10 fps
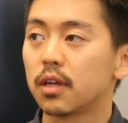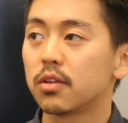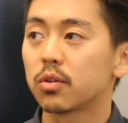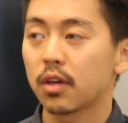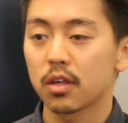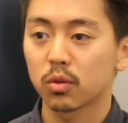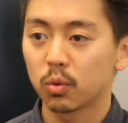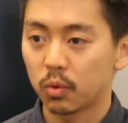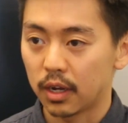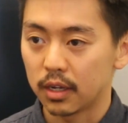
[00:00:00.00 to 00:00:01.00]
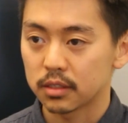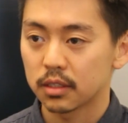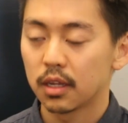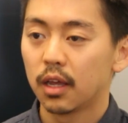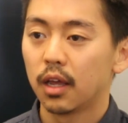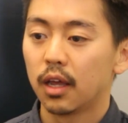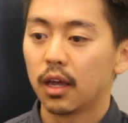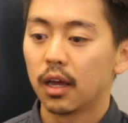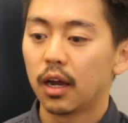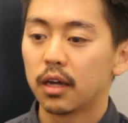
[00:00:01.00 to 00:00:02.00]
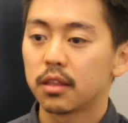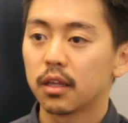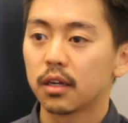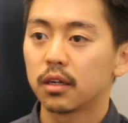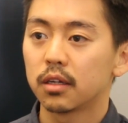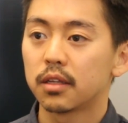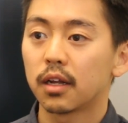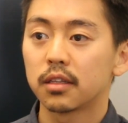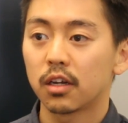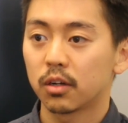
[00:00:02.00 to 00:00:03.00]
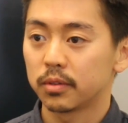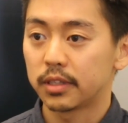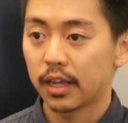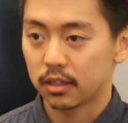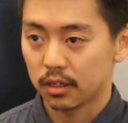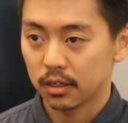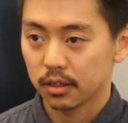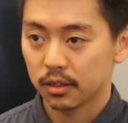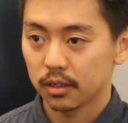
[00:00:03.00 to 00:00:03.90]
education-wise, I think there are a lot of data